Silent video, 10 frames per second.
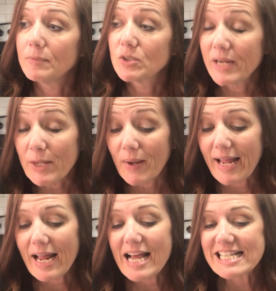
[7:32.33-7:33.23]
So
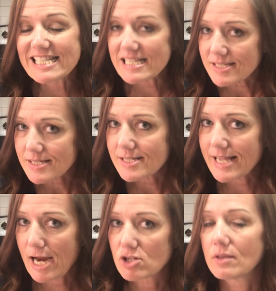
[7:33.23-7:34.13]
anyway, since this is
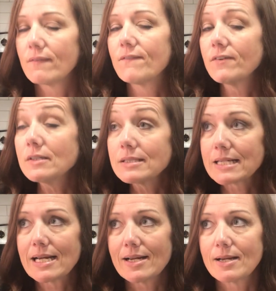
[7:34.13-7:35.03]
actually the first
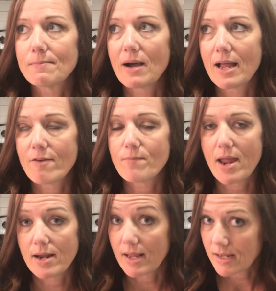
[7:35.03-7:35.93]
time I have
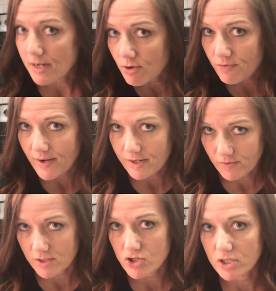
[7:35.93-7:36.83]
made a keto-fied
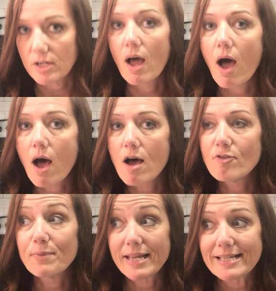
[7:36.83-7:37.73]
version
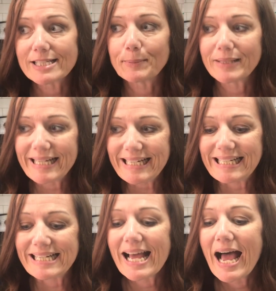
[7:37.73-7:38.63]
of pigs in a
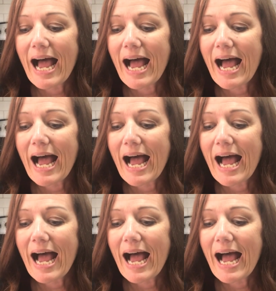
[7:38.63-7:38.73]
blanket,